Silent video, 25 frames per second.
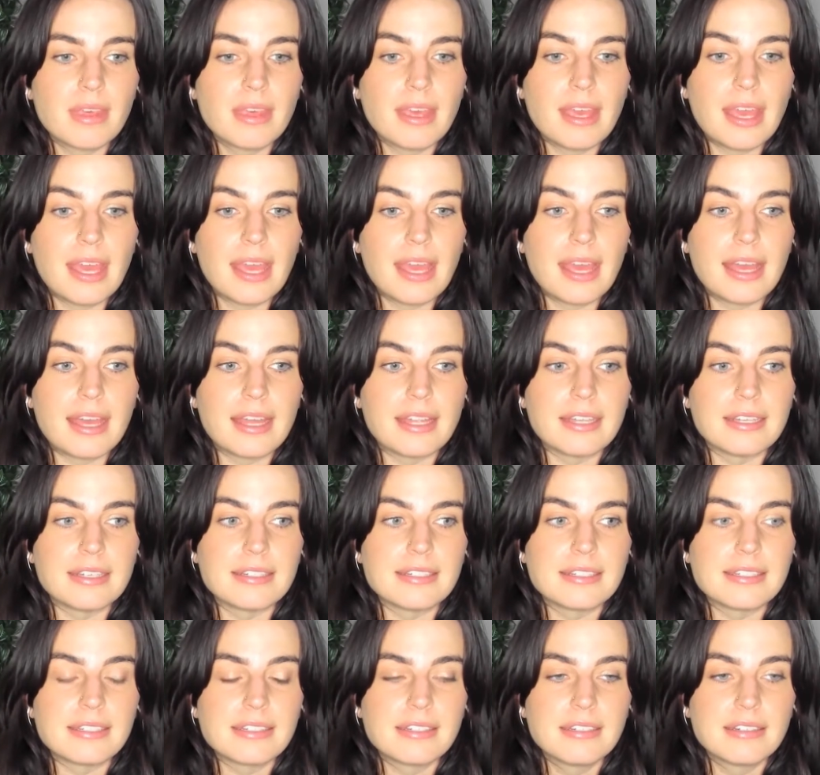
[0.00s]

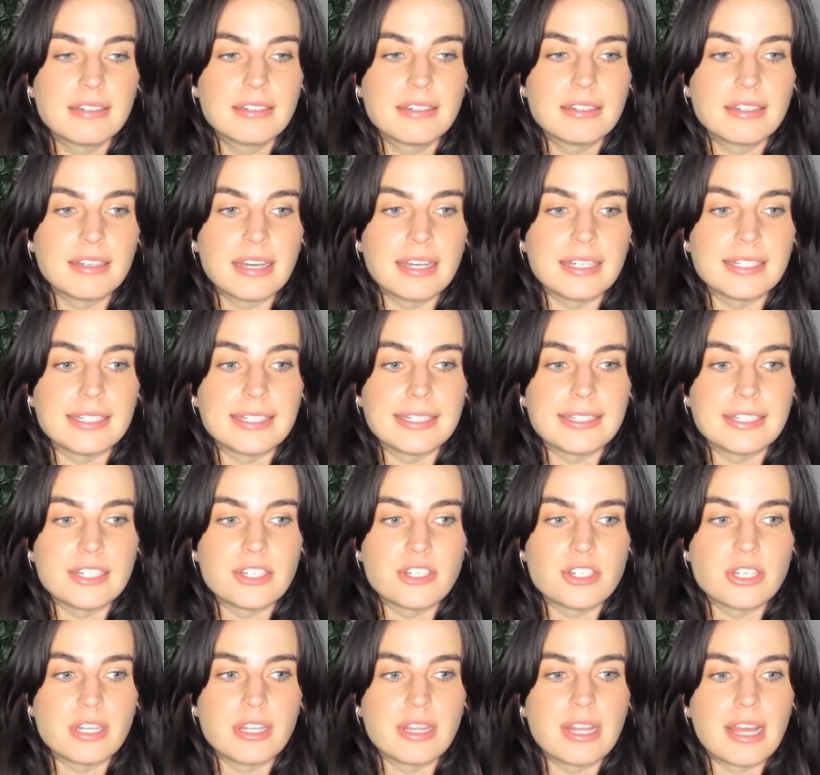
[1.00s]
and a
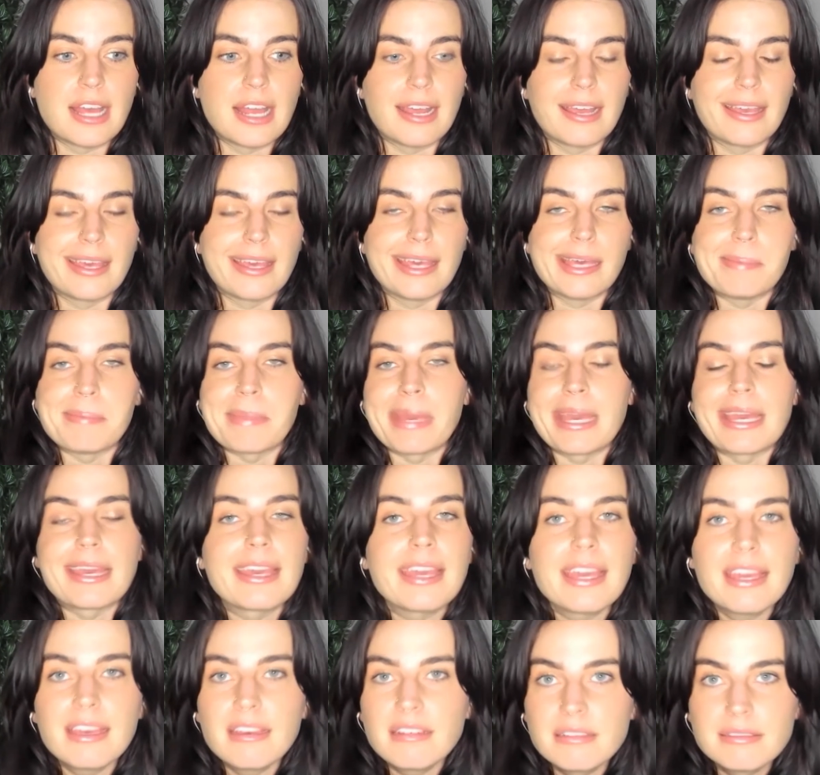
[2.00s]
decision that I keep
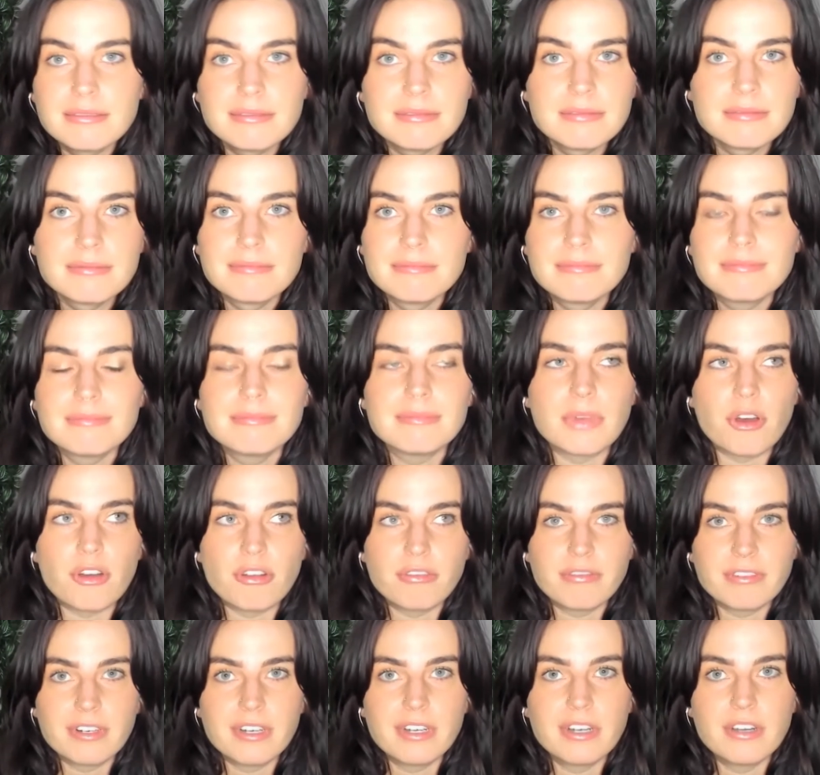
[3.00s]
making
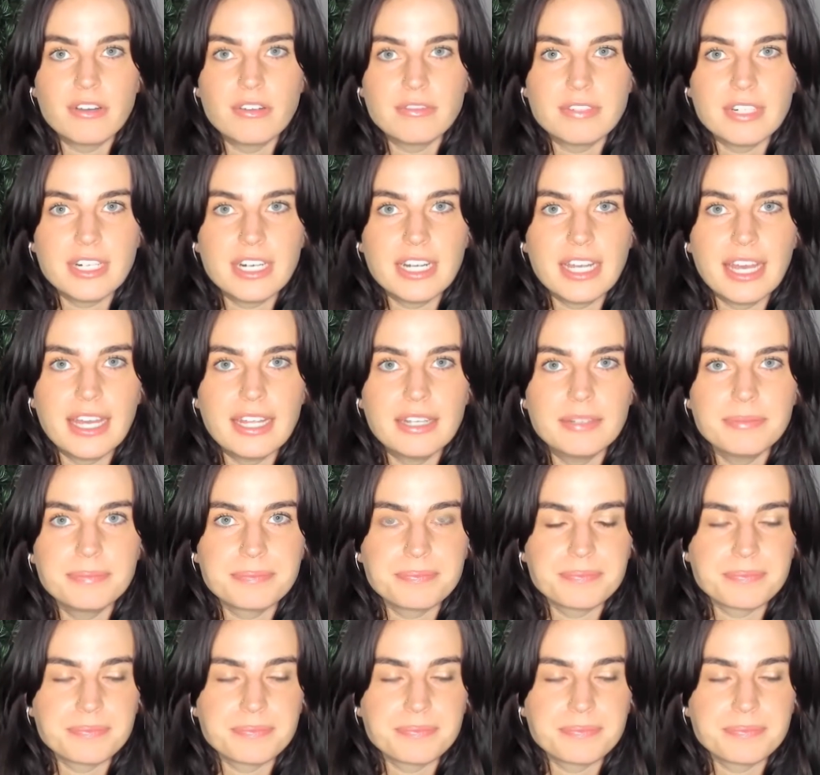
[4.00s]
over and over again.